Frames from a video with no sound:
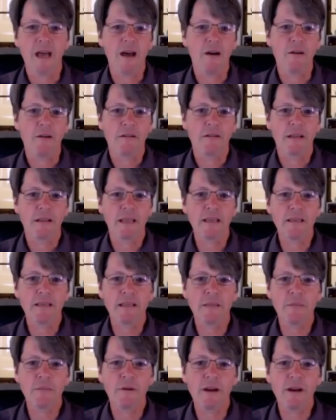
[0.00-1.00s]
No.
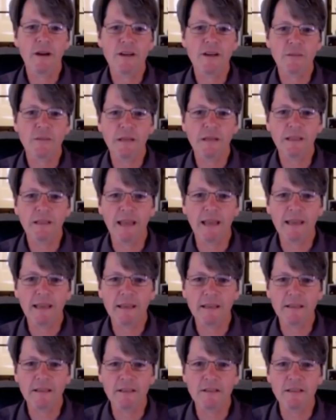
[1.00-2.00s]
Can liberation be
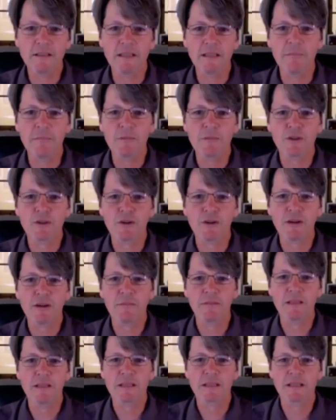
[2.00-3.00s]
likened to deep,
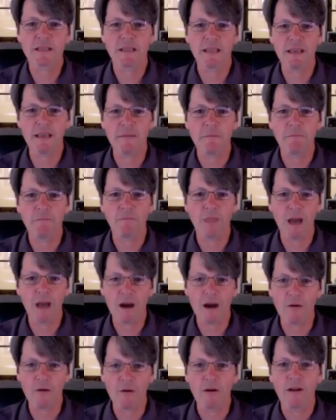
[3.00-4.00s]
dreamless sleep?
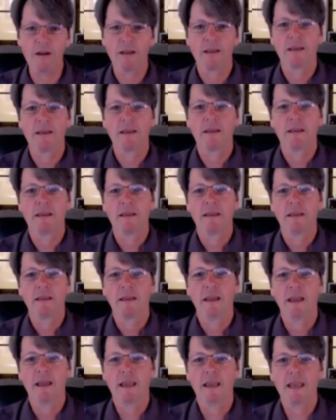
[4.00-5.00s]
No.
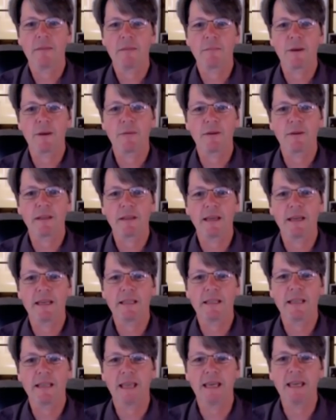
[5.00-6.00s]
It can't be
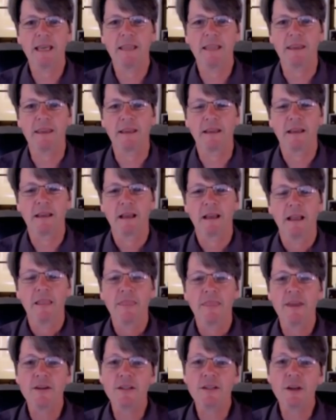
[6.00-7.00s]
related to anything.
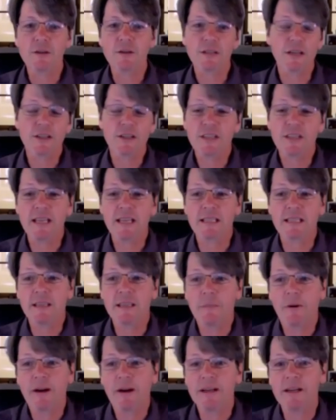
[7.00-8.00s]
There's no such thing
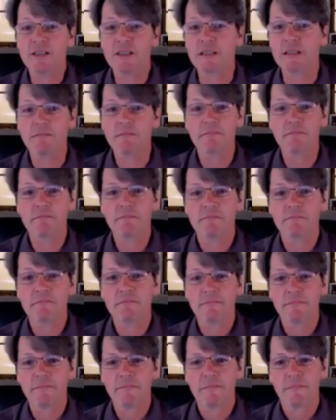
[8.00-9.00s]
as liberation.
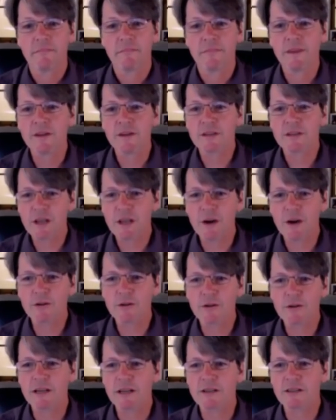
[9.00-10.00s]
There's
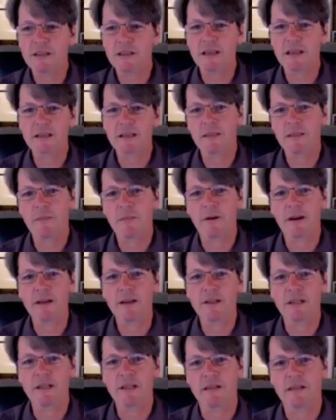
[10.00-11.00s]
no such thing as
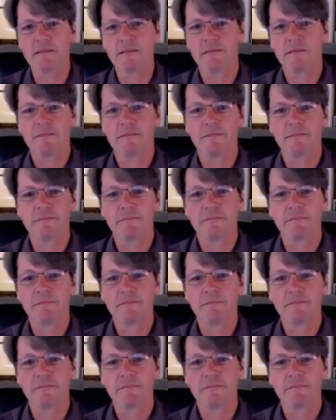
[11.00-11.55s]
liberation.